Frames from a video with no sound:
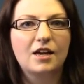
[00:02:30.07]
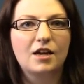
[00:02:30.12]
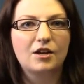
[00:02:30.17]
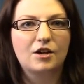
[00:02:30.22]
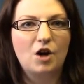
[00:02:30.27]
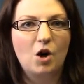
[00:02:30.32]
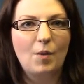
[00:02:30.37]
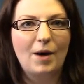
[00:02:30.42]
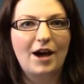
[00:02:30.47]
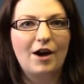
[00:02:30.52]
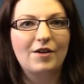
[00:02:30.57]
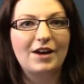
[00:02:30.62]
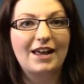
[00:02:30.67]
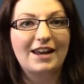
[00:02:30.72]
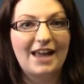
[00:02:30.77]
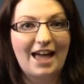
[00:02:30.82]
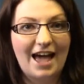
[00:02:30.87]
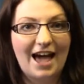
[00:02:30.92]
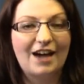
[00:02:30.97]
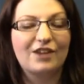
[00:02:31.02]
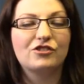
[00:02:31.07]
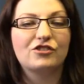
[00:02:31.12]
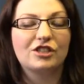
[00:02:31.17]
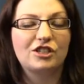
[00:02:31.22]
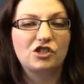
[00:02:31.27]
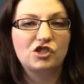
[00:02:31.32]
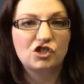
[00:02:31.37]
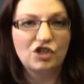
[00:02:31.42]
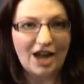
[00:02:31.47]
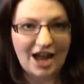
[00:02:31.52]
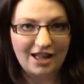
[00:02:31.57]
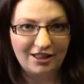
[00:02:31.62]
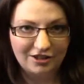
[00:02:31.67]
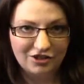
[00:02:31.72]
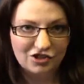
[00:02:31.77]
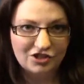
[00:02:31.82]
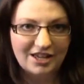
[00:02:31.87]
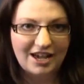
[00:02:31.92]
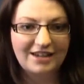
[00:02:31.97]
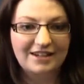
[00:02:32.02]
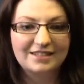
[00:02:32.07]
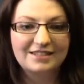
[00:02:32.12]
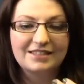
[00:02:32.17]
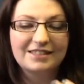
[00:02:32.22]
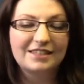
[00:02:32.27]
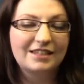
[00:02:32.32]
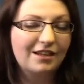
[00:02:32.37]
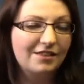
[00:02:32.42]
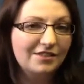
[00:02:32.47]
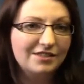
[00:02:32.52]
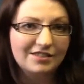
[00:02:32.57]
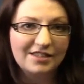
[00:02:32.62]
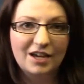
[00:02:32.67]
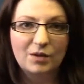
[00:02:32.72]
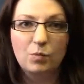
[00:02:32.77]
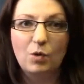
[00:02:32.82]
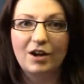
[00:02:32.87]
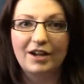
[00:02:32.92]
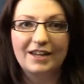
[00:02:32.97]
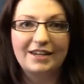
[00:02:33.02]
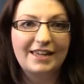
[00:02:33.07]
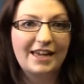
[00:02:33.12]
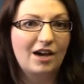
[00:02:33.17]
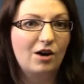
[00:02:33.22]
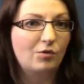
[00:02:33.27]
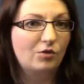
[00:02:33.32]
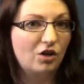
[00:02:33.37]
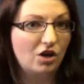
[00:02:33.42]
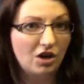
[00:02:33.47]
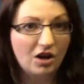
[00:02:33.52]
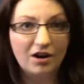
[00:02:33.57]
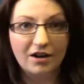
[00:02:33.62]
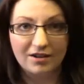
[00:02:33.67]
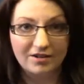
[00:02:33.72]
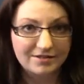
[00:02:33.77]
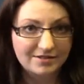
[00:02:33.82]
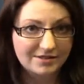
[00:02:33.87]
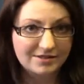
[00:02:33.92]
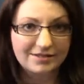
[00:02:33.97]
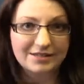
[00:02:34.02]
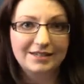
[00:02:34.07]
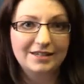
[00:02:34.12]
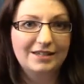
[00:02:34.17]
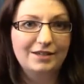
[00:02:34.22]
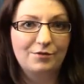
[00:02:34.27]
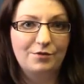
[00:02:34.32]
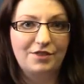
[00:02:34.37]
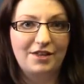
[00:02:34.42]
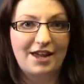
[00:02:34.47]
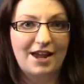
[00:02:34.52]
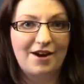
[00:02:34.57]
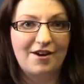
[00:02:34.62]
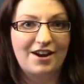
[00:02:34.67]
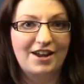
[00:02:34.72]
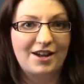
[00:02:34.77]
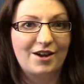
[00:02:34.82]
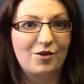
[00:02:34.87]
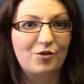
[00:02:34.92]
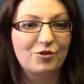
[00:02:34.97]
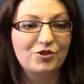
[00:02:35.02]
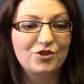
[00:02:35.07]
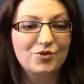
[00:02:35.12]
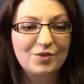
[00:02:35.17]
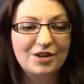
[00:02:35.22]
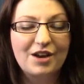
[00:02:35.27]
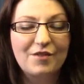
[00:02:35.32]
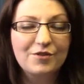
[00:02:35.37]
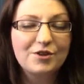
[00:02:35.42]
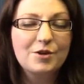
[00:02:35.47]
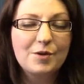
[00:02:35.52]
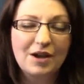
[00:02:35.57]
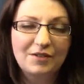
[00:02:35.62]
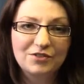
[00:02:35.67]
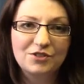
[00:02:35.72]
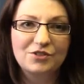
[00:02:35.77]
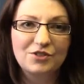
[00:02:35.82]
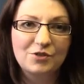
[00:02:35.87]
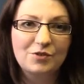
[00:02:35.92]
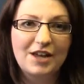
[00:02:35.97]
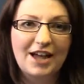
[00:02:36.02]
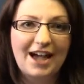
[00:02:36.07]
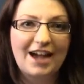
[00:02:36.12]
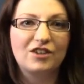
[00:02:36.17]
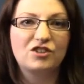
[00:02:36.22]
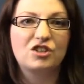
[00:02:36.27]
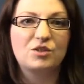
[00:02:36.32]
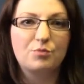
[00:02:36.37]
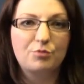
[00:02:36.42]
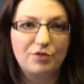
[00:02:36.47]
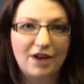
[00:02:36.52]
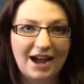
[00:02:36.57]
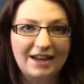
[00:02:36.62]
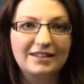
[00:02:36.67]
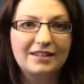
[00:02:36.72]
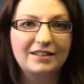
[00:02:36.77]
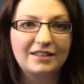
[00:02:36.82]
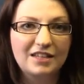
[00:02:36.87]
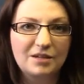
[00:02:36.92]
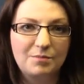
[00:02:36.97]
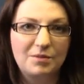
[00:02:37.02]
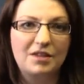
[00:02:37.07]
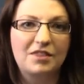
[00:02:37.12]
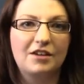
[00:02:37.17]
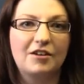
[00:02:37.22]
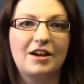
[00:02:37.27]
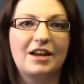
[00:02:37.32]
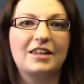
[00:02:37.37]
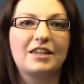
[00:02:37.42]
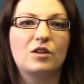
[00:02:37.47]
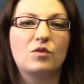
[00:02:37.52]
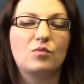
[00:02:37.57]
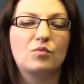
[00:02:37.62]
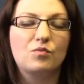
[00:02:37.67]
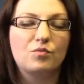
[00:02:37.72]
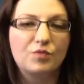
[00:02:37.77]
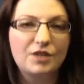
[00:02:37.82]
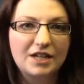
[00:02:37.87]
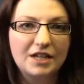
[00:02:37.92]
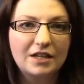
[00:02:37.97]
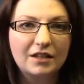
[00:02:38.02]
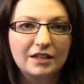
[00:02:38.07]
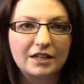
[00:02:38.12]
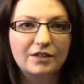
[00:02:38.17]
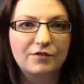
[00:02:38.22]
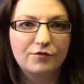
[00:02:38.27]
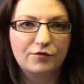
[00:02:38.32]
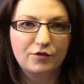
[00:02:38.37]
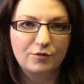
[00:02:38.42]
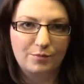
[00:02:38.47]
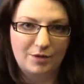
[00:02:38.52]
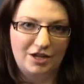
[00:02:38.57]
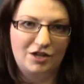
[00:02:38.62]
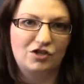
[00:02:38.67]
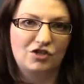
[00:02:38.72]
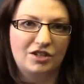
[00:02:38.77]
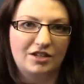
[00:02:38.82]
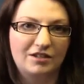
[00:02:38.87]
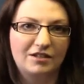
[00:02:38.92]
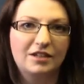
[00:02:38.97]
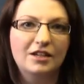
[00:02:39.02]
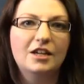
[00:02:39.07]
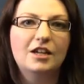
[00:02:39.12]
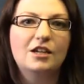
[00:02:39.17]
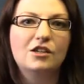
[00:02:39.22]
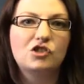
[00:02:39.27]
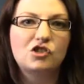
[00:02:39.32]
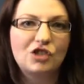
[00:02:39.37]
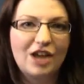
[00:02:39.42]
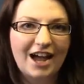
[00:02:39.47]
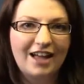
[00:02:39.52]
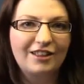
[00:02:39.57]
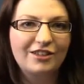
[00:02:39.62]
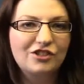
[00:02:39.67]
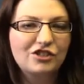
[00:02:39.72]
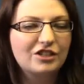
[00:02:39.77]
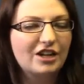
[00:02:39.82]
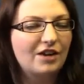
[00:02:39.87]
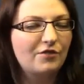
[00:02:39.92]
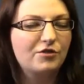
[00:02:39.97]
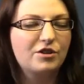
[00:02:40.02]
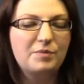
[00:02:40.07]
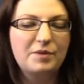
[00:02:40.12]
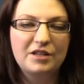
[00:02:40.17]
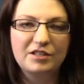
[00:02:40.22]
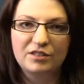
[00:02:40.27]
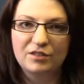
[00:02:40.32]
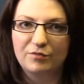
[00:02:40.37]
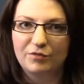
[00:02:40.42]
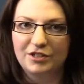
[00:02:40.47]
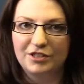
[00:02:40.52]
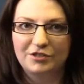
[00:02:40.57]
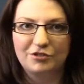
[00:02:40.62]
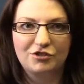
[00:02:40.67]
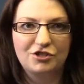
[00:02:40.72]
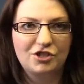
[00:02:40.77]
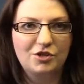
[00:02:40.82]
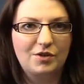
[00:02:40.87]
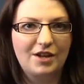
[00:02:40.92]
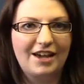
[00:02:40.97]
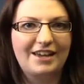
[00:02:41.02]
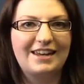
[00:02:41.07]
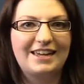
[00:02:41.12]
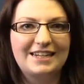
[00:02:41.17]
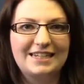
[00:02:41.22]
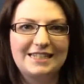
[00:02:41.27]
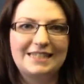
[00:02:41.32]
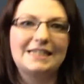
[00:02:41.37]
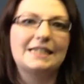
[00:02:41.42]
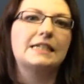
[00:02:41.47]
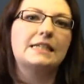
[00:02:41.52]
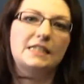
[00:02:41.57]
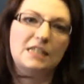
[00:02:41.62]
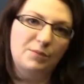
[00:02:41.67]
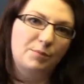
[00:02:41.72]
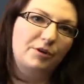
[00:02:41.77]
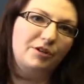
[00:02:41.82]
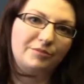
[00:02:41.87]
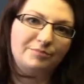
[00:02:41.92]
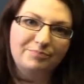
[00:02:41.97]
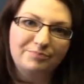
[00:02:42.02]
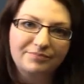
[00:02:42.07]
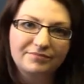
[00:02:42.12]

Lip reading: Go out and actually challenge that. Sit on the sidewalk and count cars for the area, or do whatever you have to do to actually practically be there and get real information. Challenge every piece of research you get and dig deeper.